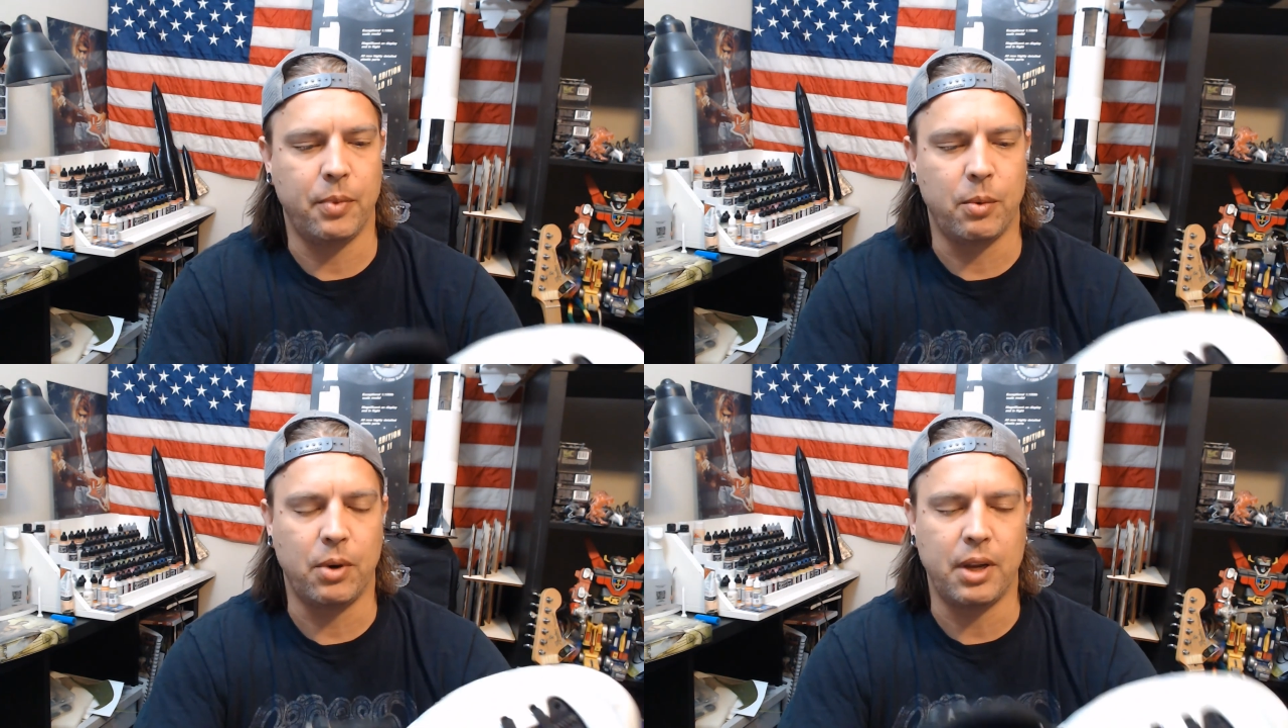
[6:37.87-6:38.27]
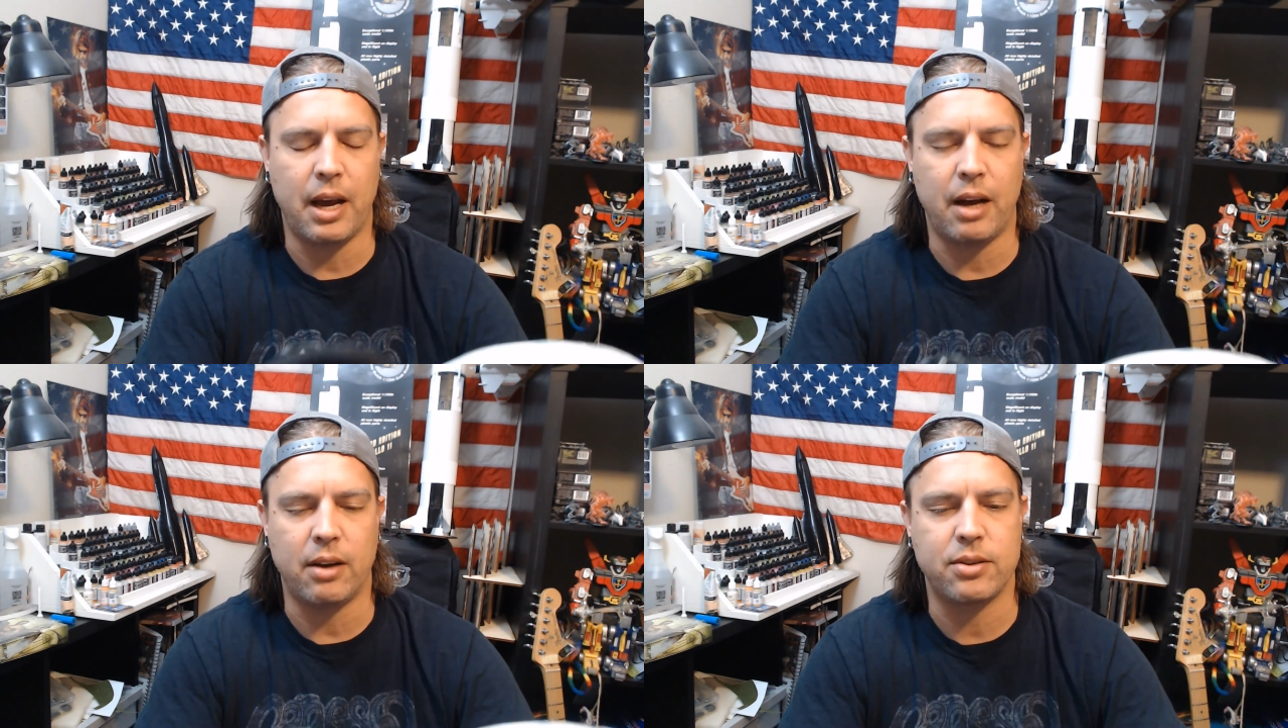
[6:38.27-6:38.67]
The
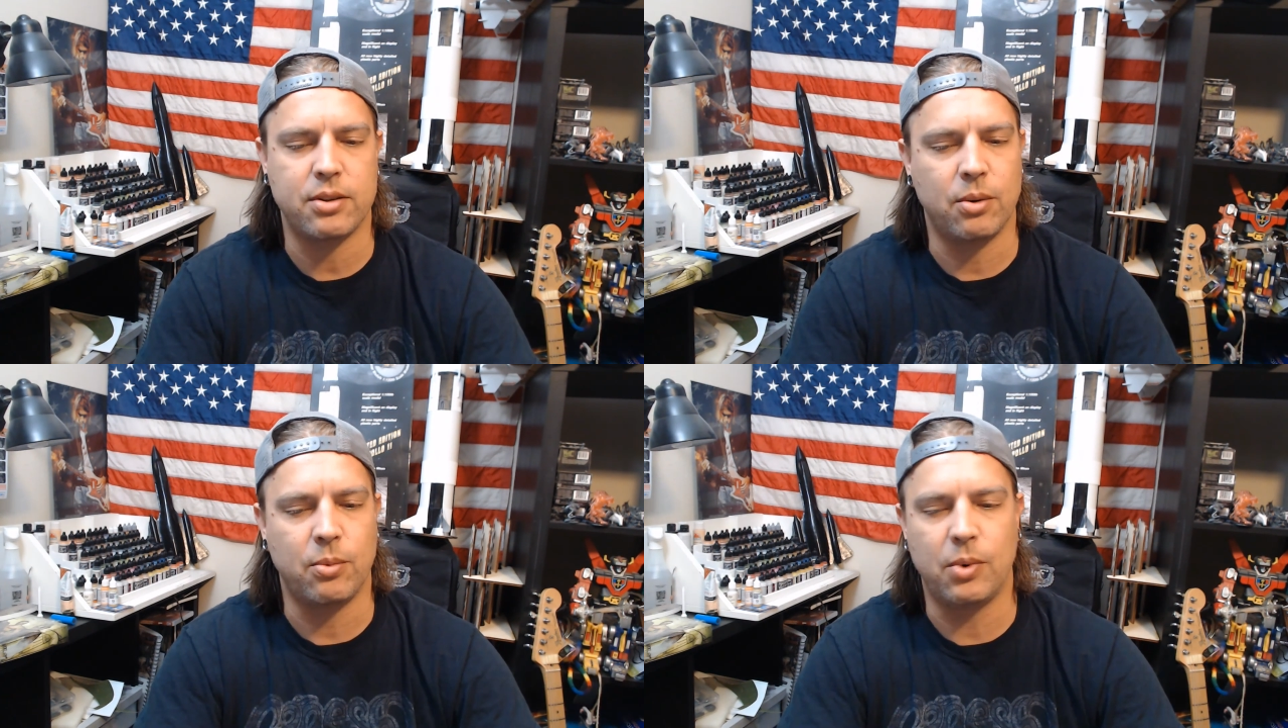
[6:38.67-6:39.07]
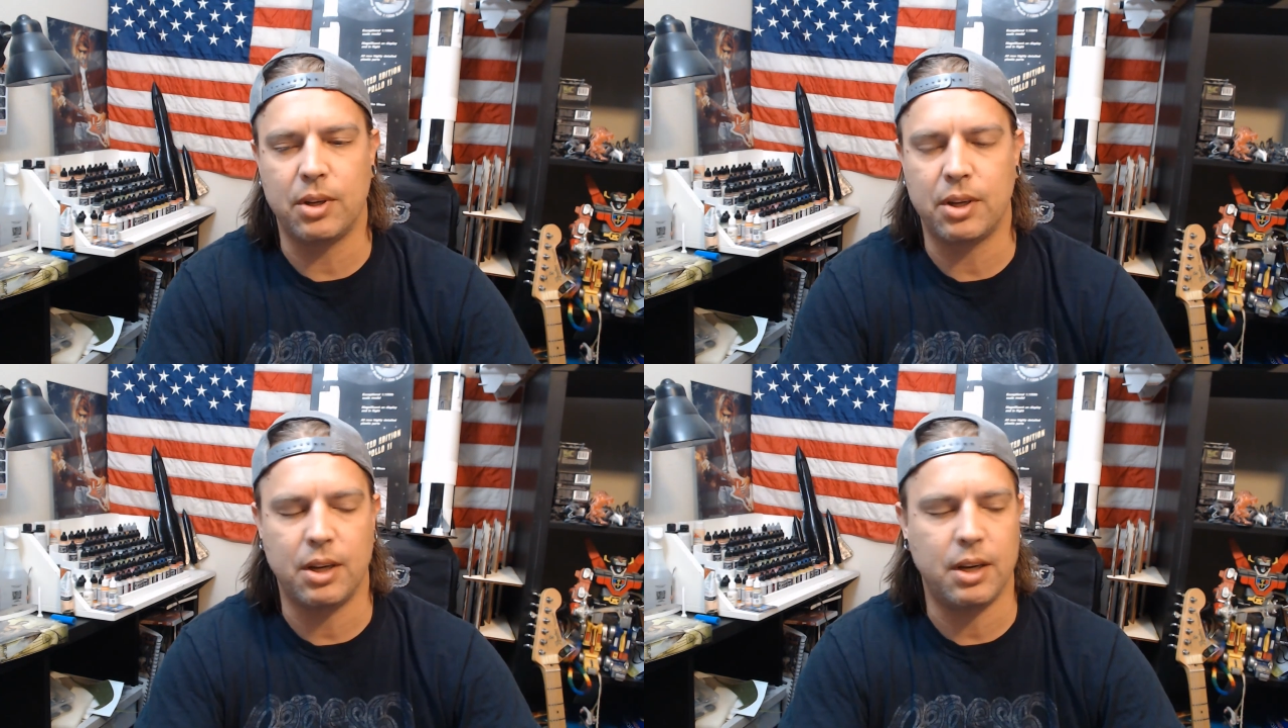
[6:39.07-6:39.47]
Royales are
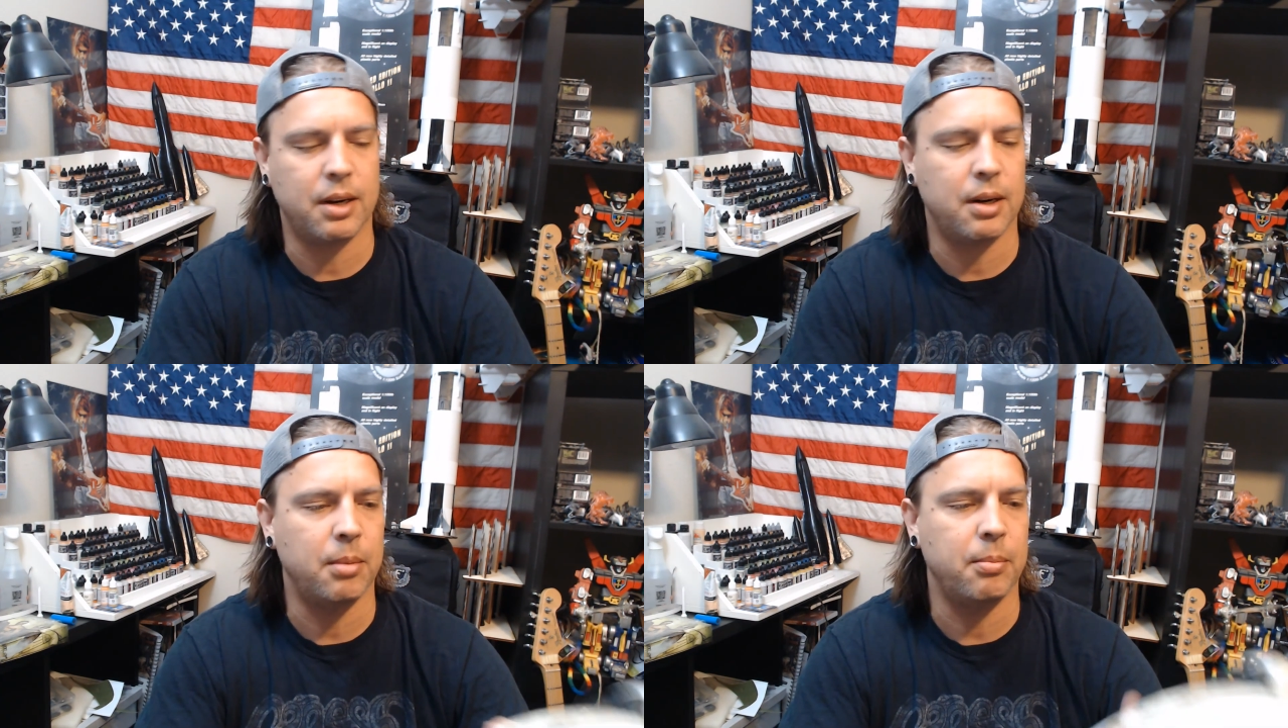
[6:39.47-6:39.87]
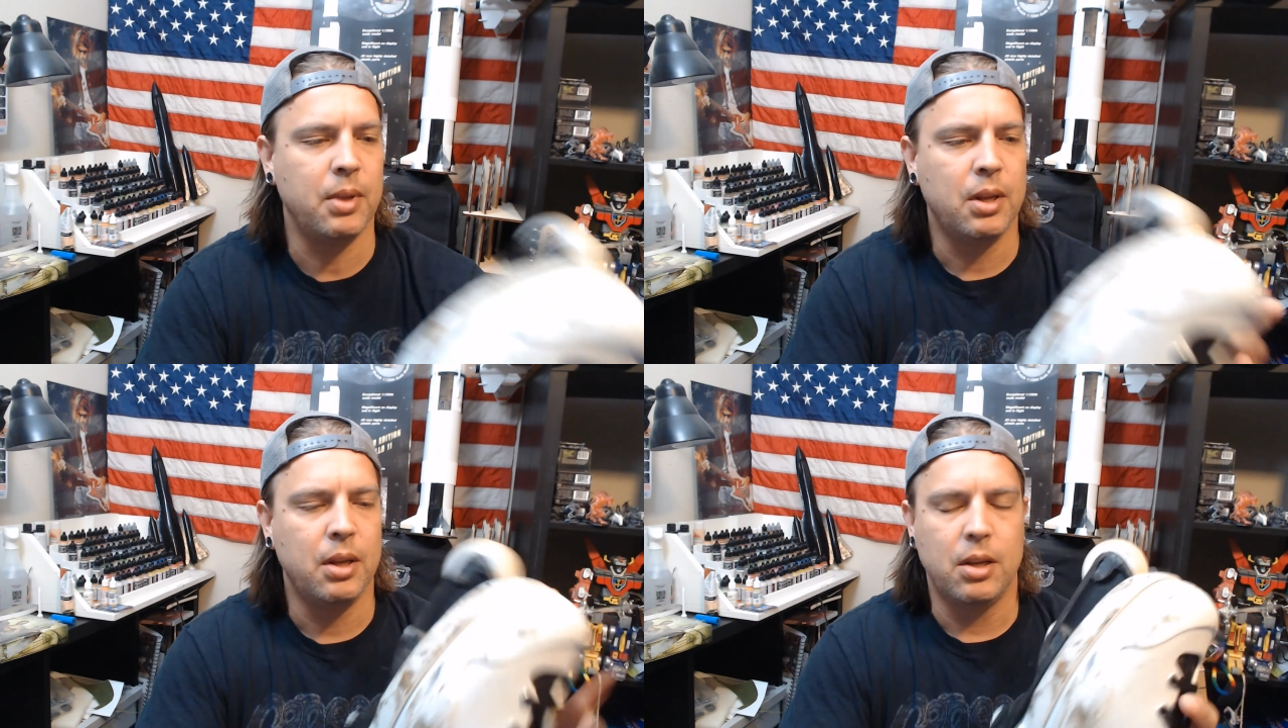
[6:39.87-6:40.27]
really good in them.
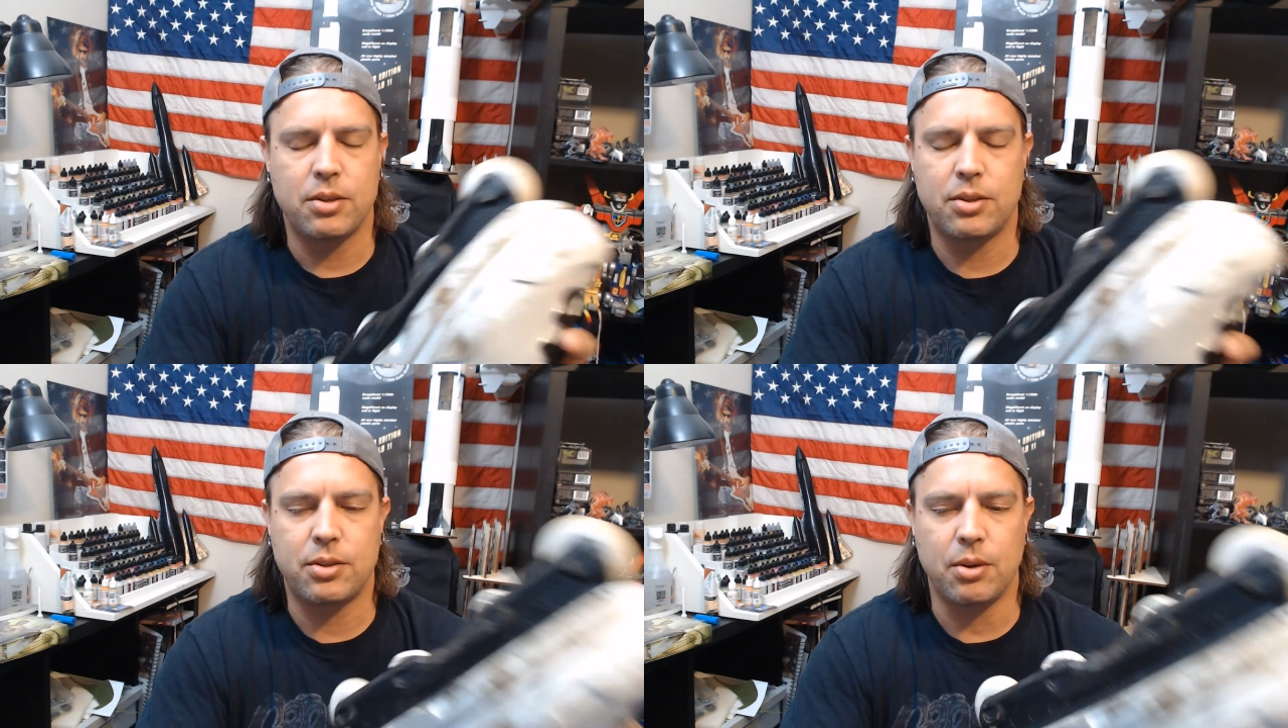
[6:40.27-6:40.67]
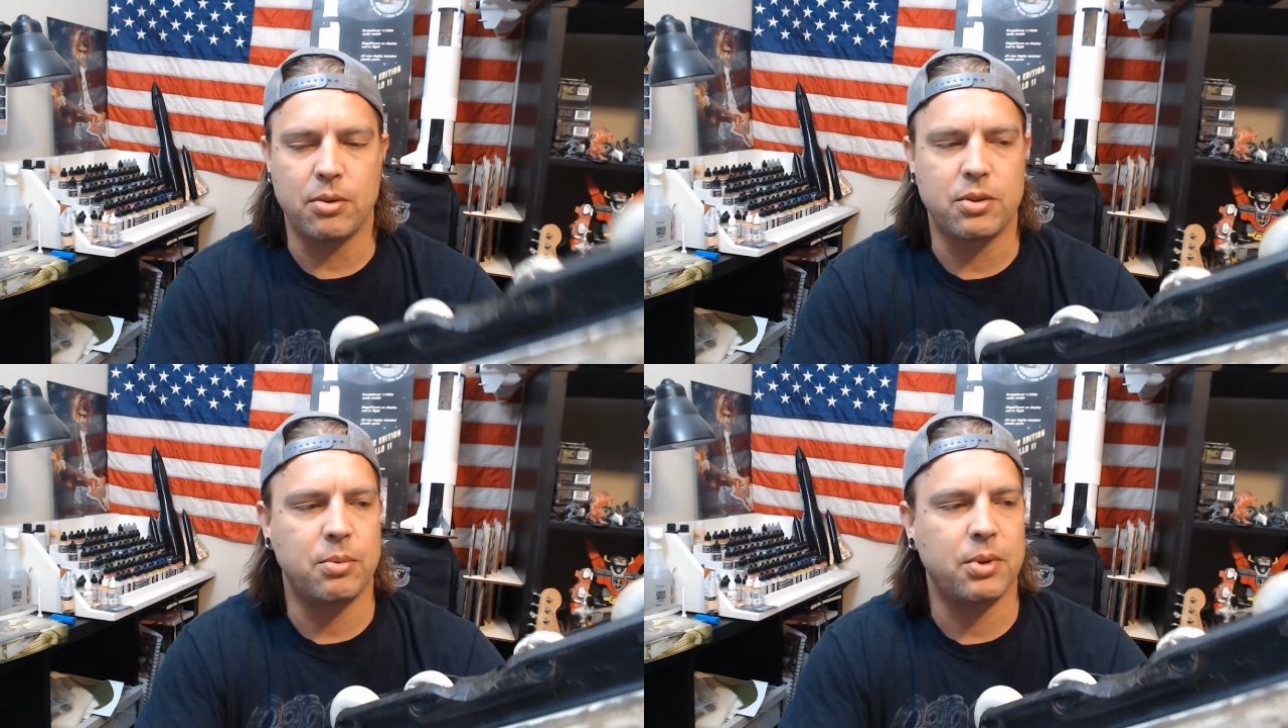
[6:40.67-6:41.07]

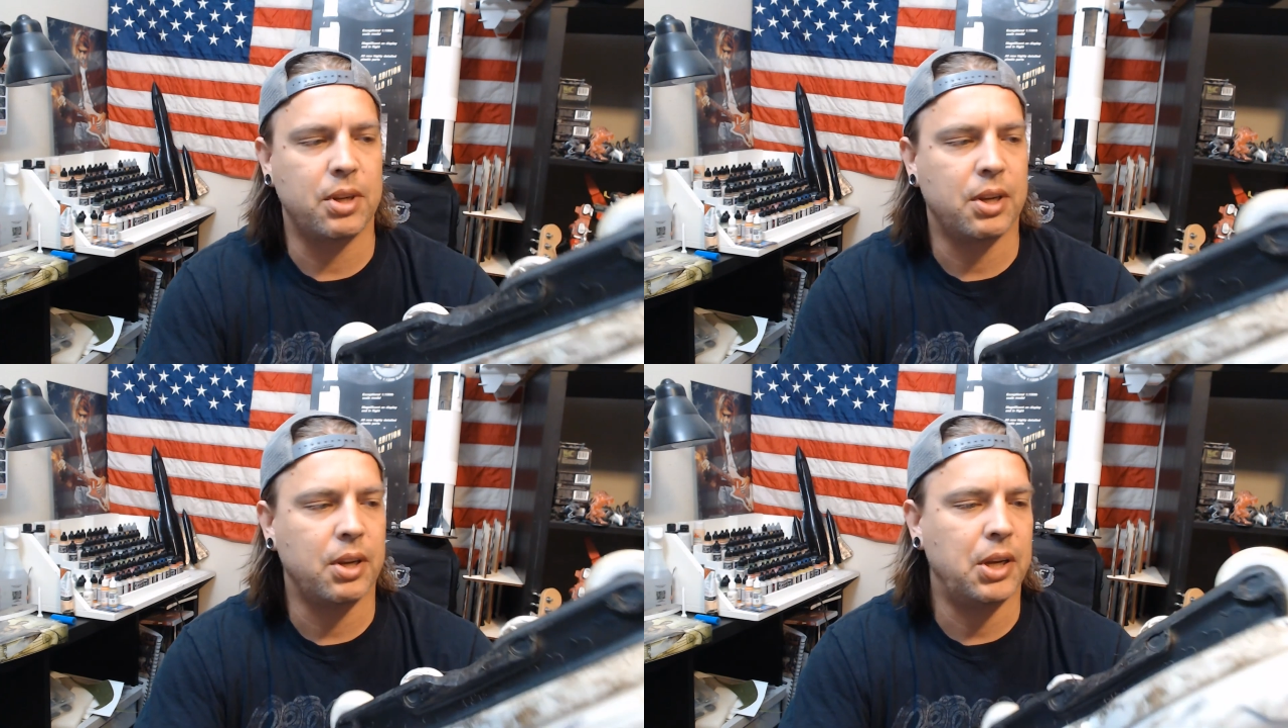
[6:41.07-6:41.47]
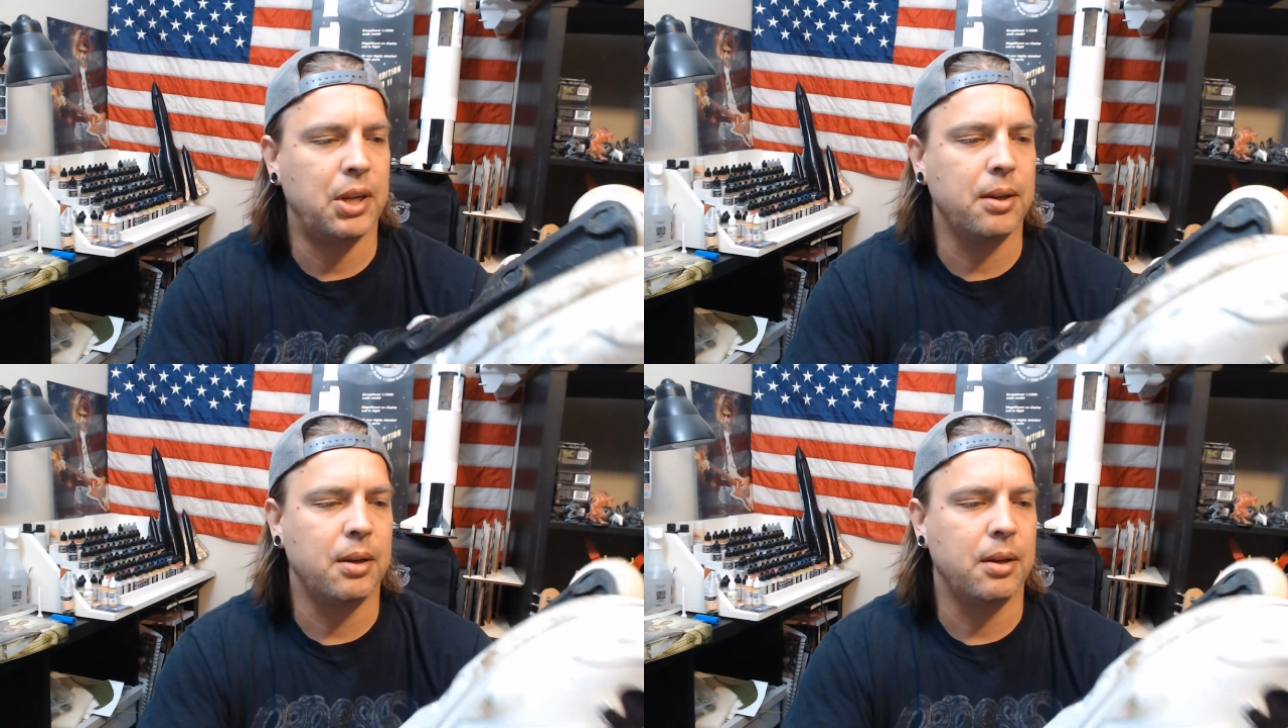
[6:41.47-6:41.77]
Soles are really good.